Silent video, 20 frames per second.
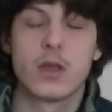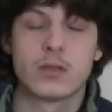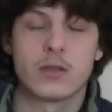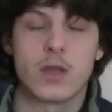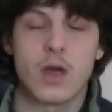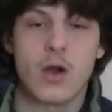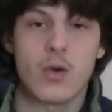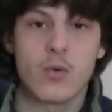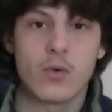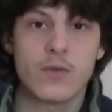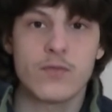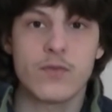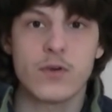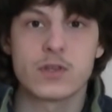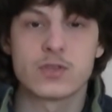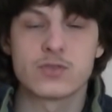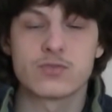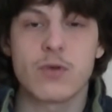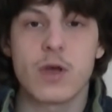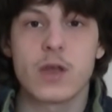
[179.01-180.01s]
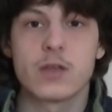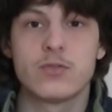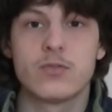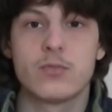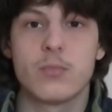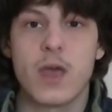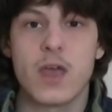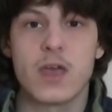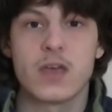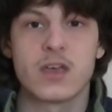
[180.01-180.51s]
Now, if I try to
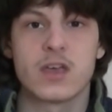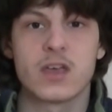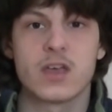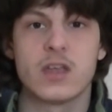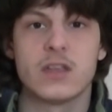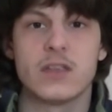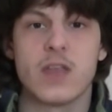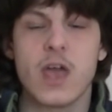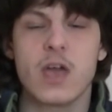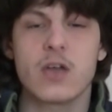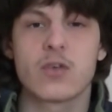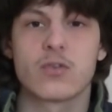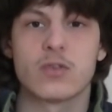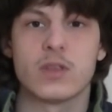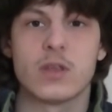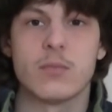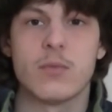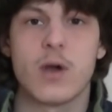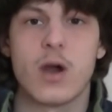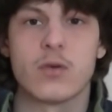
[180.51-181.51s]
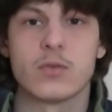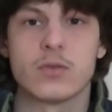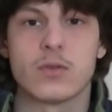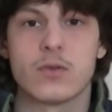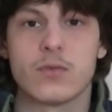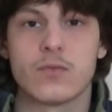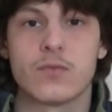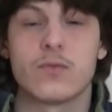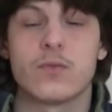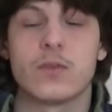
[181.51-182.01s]
make an acronym out
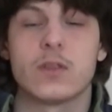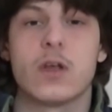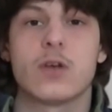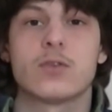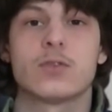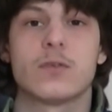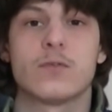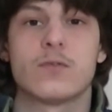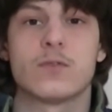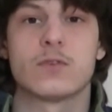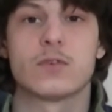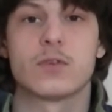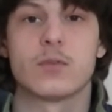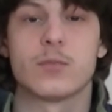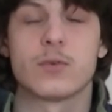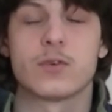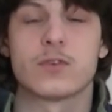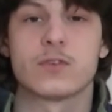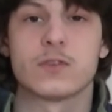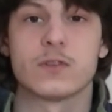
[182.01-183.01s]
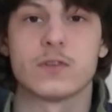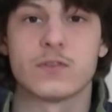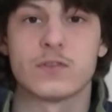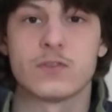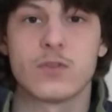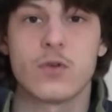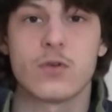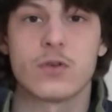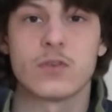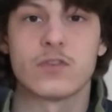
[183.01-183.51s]
of an artificial personal
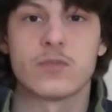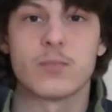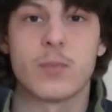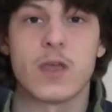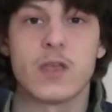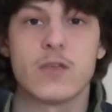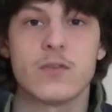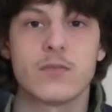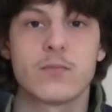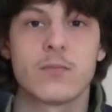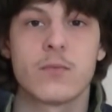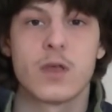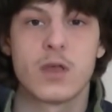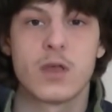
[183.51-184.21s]
storage space,